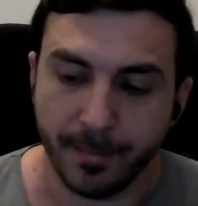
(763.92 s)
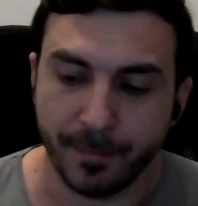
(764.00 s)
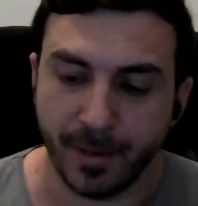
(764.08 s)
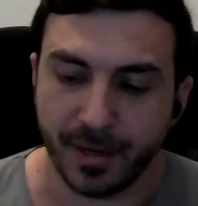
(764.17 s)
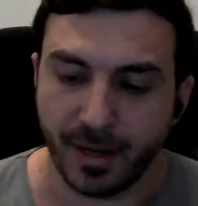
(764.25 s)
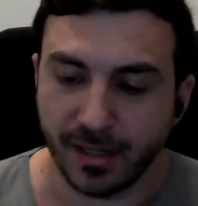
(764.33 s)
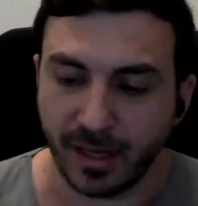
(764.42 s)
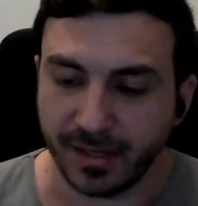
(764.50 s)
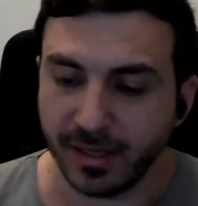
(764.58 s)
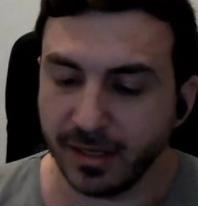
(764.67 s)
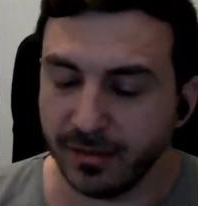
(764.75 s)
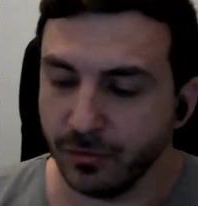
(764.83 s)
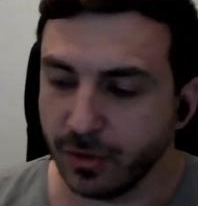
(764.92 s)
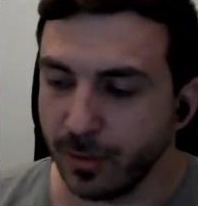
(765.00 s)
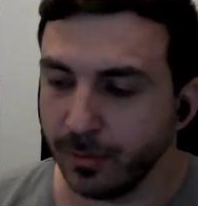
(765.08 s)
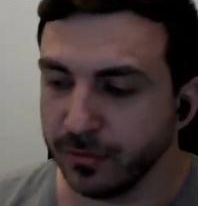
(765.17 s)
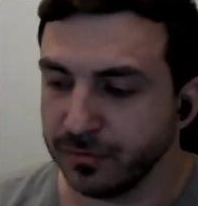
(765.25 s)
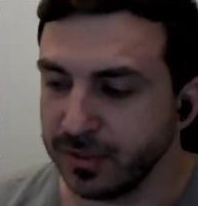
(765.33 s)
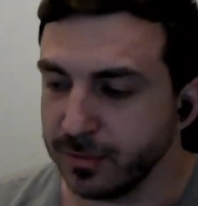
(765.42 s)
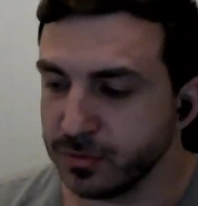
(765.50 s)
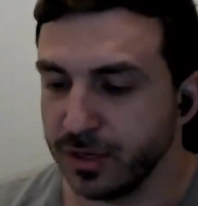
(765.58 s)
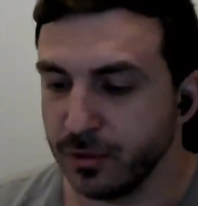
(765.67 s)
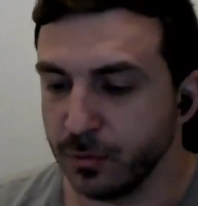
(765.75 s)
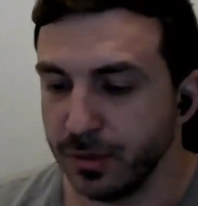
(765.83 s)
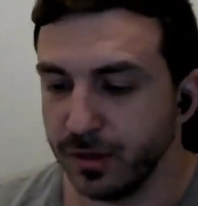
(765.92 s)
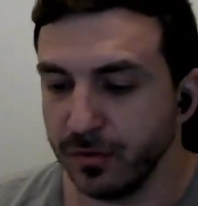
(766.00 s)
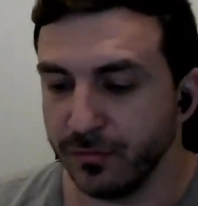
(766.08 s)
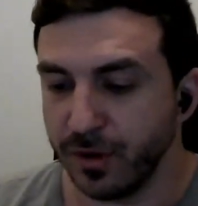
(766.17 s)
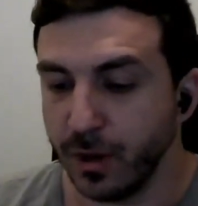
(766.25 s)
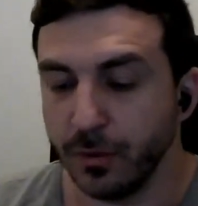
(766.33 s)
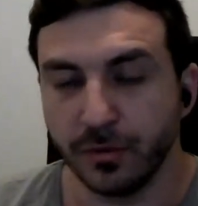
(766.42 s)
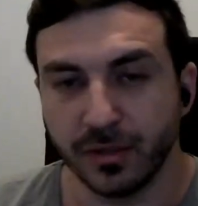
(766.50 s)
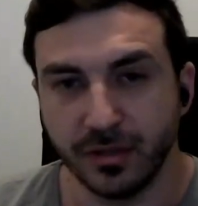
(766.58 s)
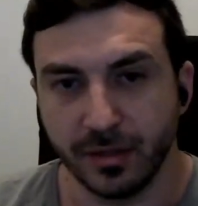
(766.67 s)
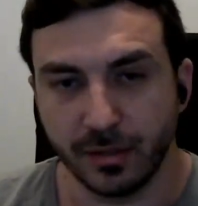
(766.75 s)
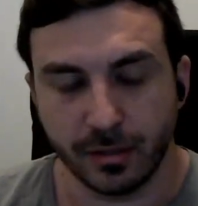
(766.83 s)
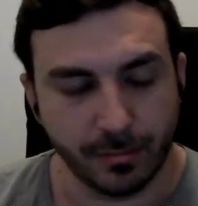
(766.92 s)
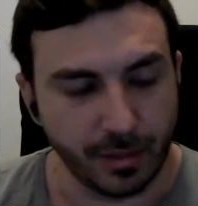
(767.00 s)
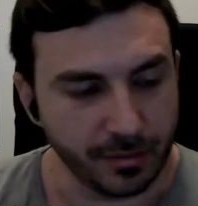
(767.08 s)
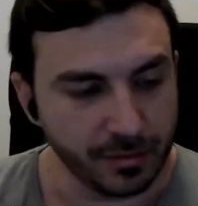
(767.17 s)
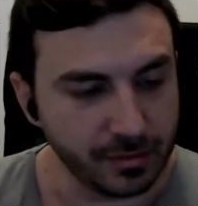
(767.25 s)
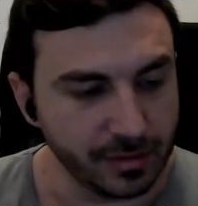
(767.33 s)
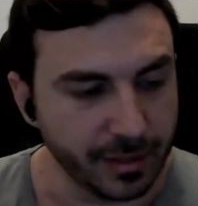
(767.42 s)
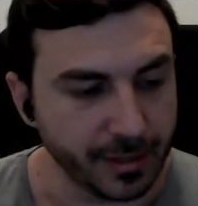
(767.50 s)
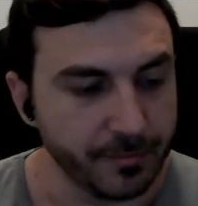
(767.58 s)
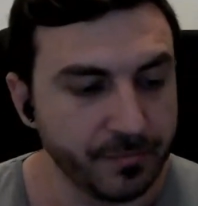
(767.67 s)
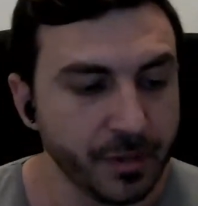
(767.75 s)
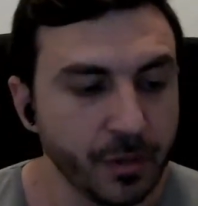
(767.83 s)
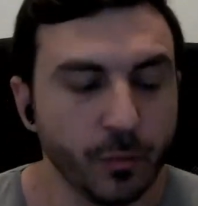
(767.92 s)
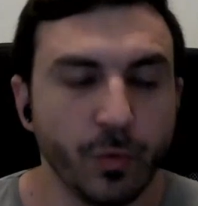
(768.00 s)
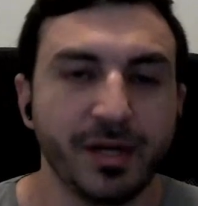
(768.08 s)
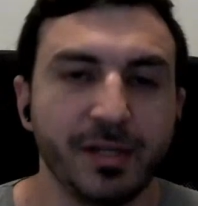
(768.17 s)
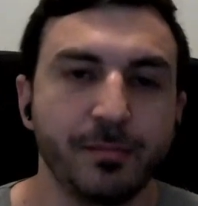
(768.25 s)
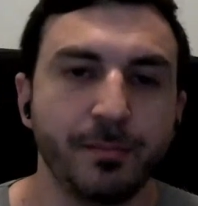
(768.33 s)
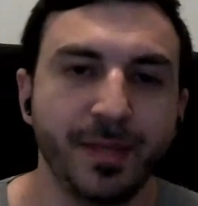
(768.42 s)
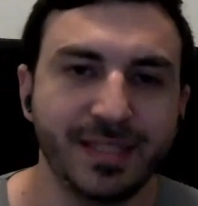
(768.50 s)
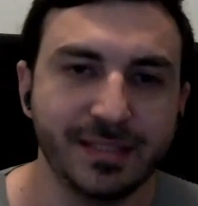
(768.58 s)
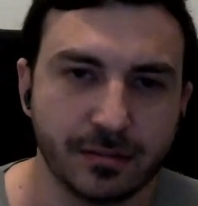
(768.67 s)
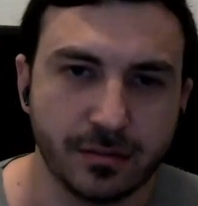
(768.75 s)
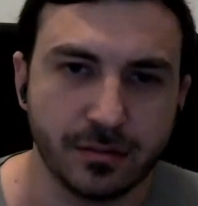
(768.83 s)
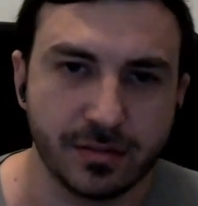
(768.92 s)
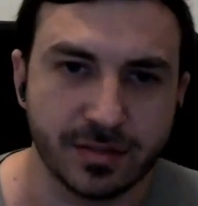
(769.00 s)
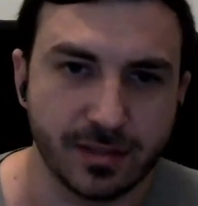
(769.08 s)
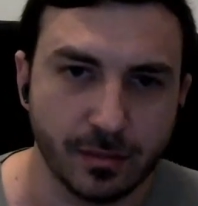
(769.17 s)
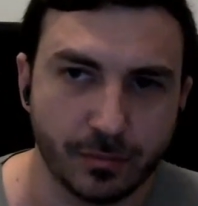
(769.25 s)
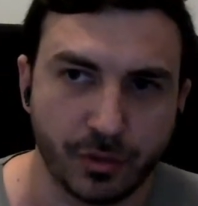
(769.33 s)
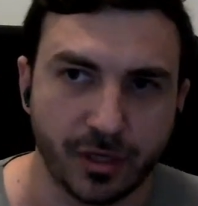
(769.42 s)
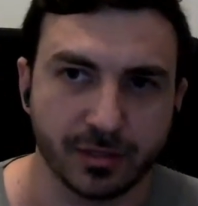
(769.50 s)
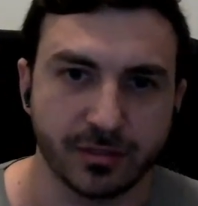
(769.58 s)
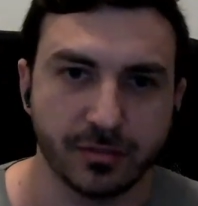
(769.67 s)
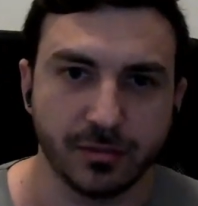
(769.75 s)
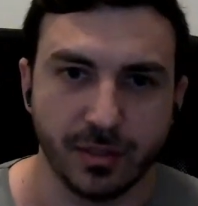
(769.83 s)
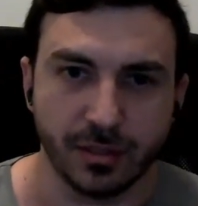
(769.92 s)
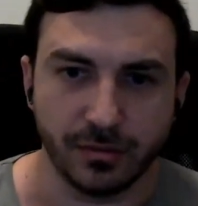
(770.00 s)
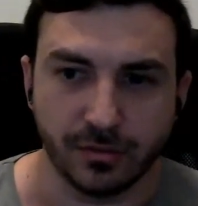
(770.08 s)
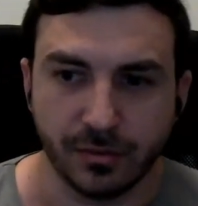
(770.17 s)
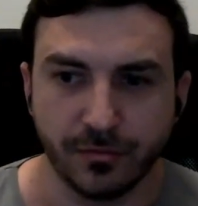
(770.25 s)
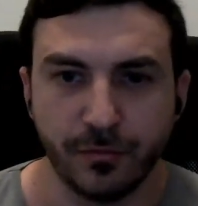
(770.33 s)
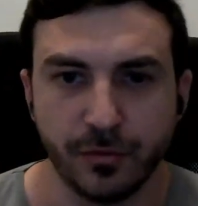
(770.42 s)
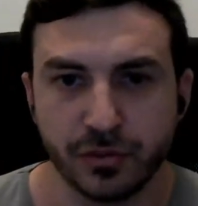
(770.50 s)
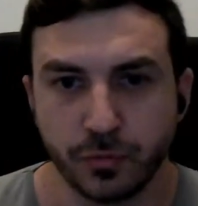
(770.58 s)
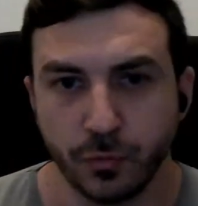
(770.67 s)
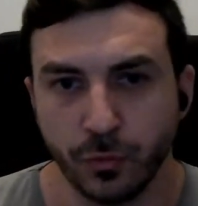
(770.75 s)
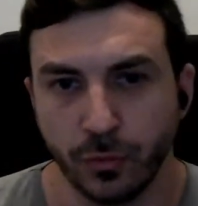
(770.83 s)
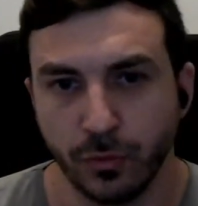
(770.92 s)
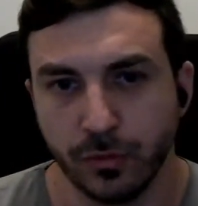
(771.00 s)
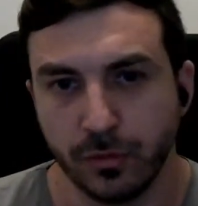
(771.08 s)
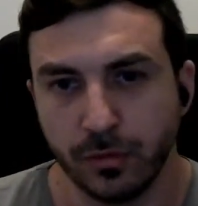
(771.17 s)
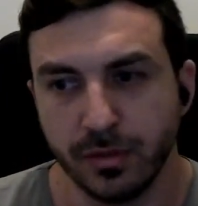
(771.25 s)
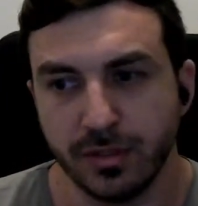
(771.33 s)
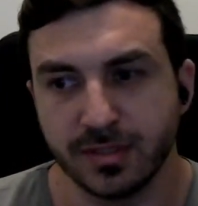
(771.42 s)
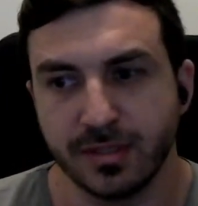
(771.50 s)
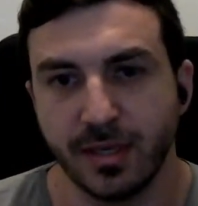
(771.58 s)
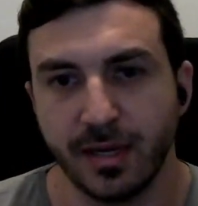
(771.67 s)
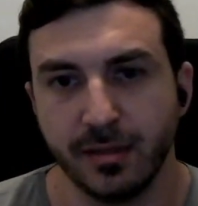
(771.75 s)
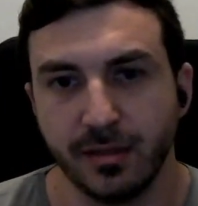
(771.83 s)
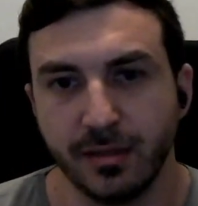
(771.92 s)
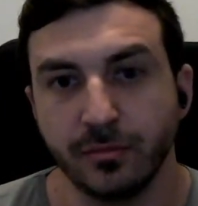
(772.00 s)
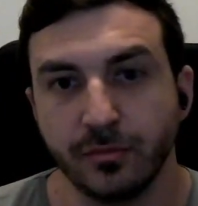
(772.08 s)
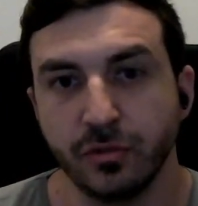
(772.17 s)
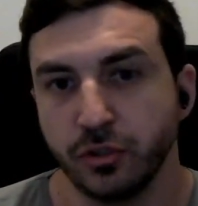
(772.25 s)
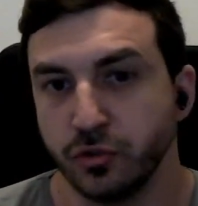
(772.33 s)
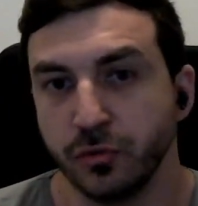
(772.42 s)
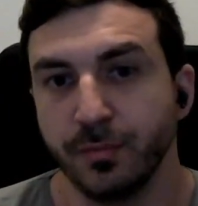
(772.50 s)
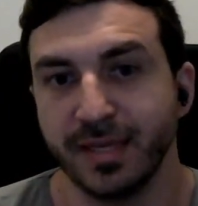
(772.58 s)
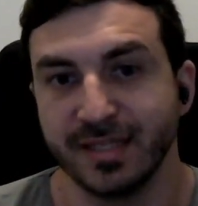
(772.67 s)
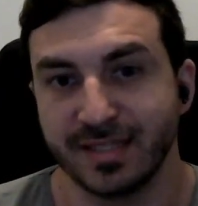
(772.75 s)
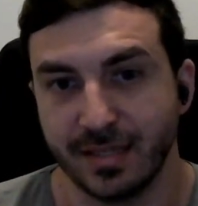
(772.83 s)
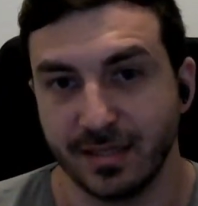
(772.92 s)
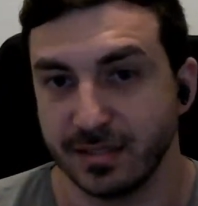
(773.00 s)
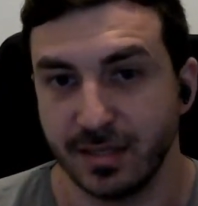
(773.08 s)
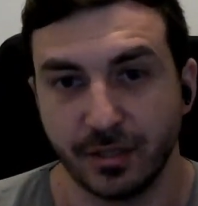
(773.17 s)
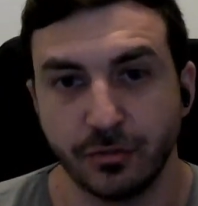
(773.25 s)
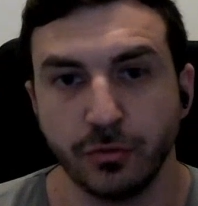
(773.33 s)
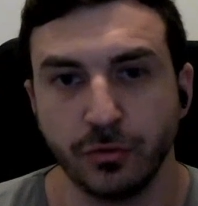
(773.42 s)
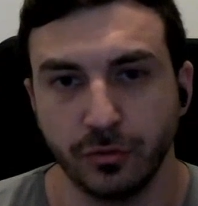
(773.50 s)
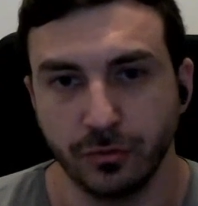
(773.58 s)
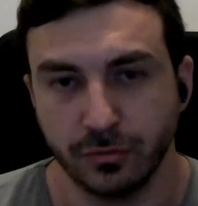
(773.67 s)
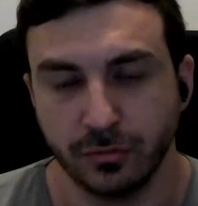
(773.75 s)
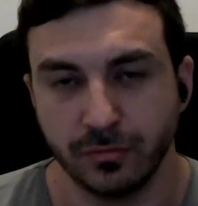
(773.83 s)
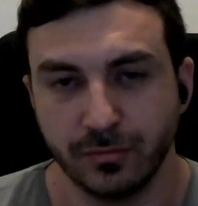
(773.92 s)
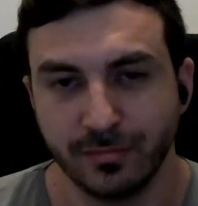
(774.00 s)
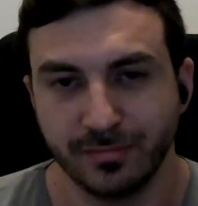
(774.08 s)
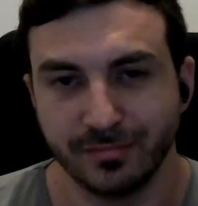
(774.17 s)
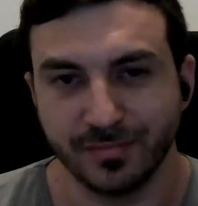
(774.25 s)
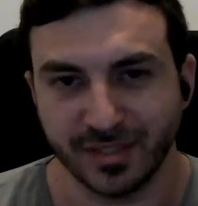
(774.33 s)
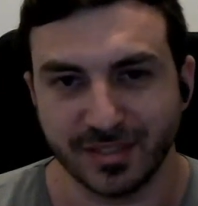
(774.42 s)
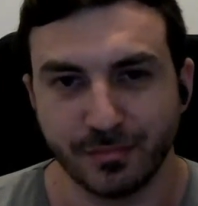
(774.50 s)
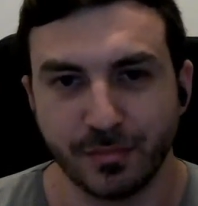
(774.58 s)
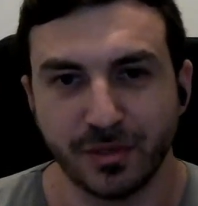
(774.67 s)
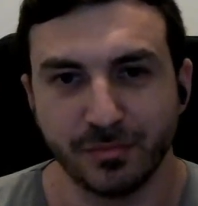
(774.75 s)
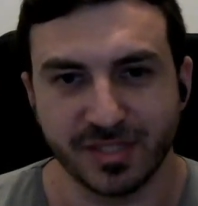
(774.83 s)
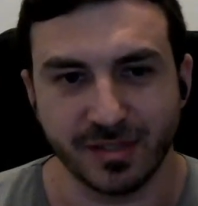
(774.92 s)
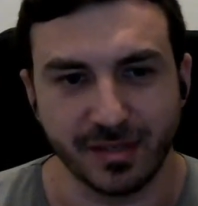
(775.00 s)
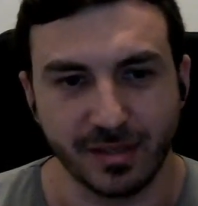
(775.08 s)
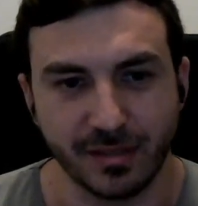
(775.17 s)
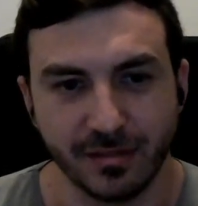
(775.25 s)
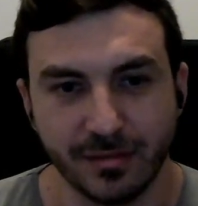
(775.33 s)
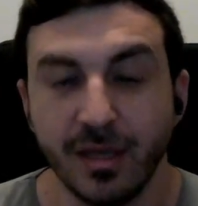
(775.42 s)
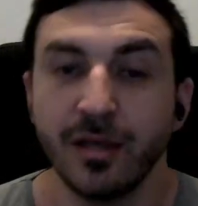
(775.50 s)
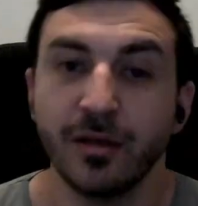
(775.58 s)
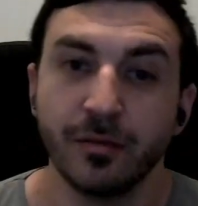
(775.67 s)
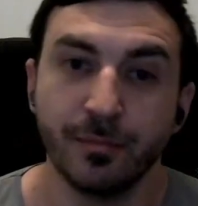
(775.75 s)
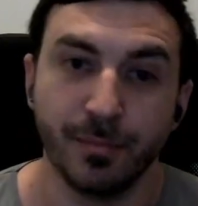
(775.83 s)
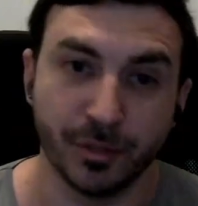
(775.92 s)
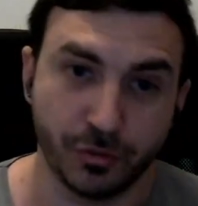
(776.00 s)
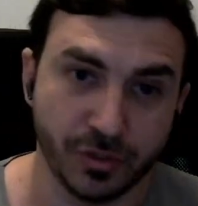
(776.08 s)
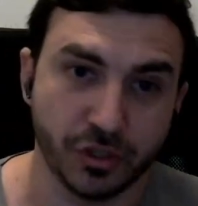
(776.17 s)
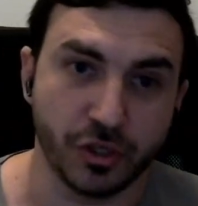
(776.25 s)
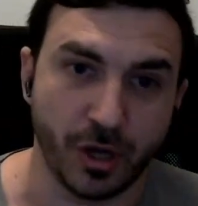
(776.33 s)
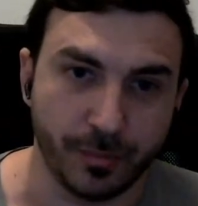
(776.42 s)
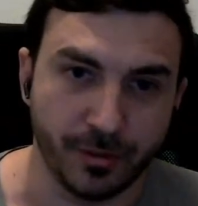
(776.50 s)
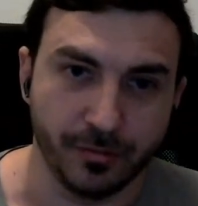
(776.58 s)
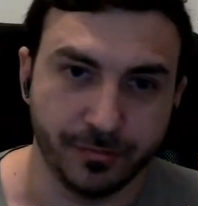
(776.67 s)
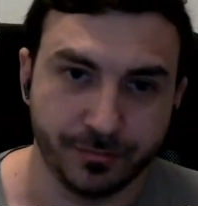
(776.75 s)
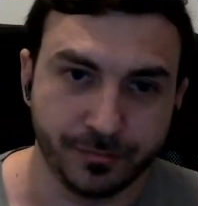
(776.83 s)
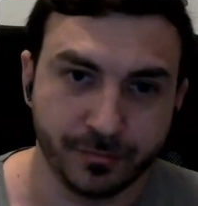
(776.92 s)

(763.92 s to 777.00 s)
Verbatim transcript: but I, I can give you a couple of tips right away of how you can think about it like what it means to sell products together the first rule is that it, it should make sense not to you that's a big mistake but to the shopper